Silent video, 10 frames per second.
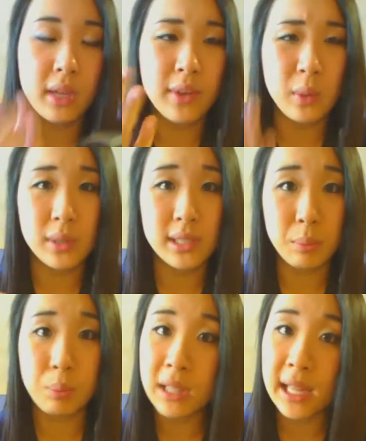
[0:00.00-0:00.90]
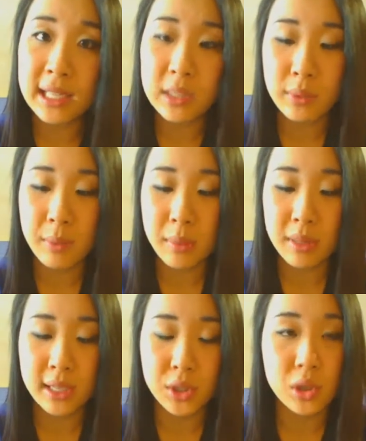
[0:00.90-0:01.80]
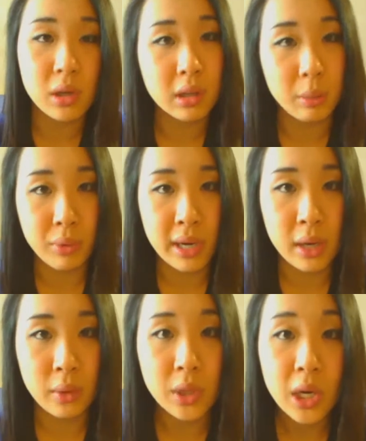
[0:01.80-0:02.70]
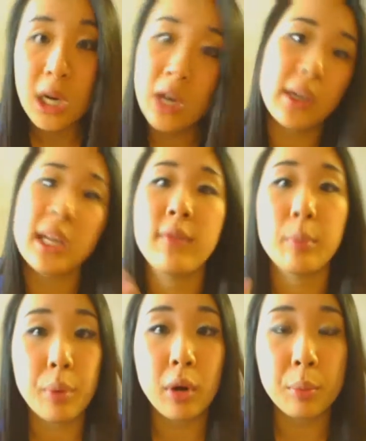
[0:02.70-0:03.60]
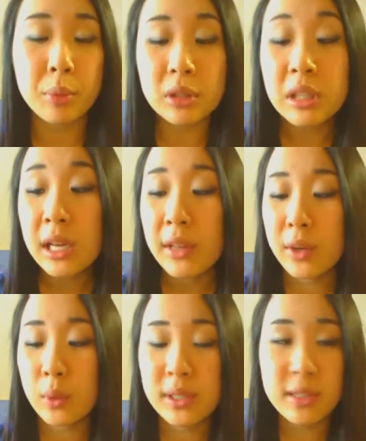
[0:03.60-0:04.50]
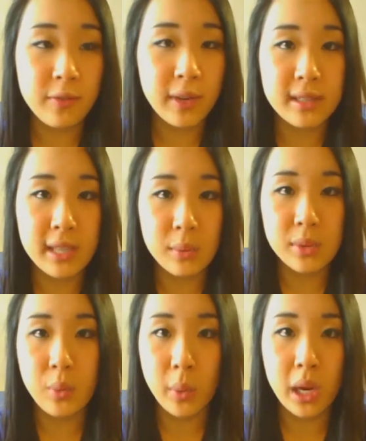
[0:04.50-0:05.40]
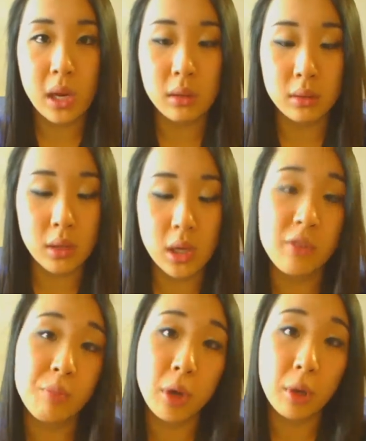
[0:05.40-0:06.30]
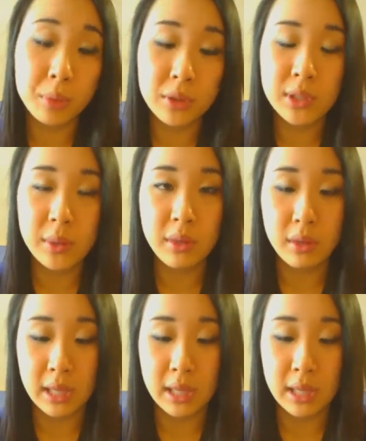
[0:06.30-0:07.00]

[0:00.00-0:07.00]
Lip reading: if I were to blend with maybe like a chocolate brown or even purple. There was a phase I was wearing a lot of purple, so I thought